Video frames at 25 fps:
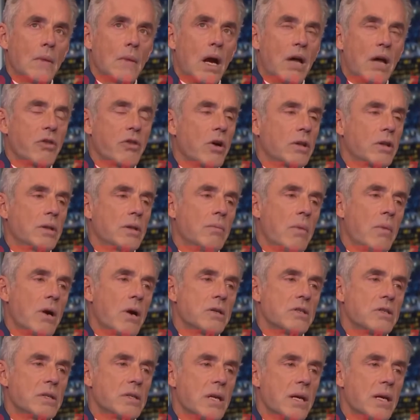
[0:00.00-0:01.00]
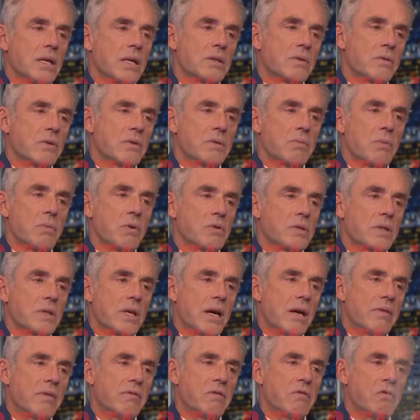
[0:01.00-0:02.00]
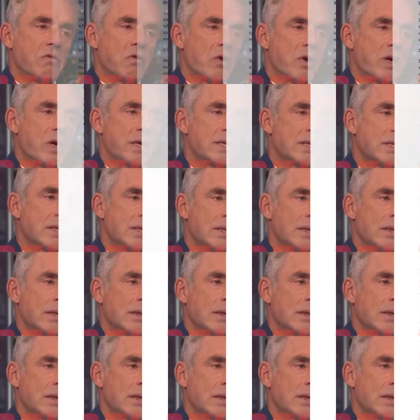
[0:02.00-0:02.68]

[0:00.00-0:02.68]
thought the marginalized were supposed to have a voice.